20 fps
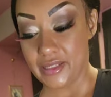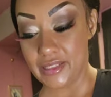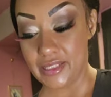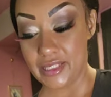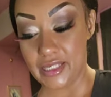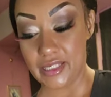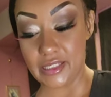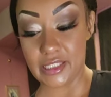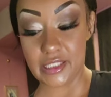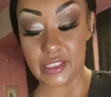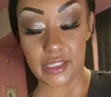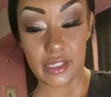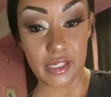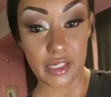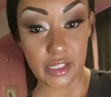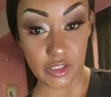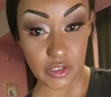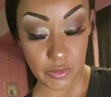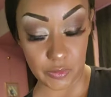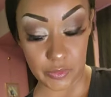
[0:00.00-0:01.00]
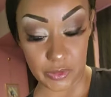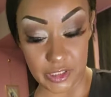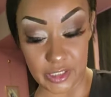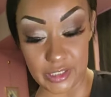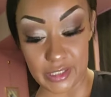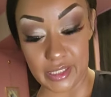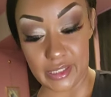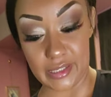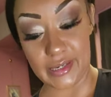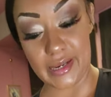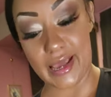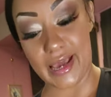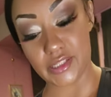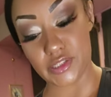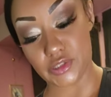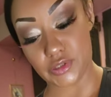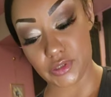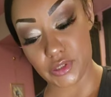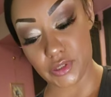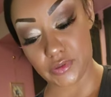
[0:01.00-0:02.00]
tea, and it's 100%
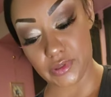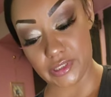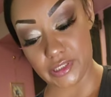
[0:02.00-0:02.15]
natural.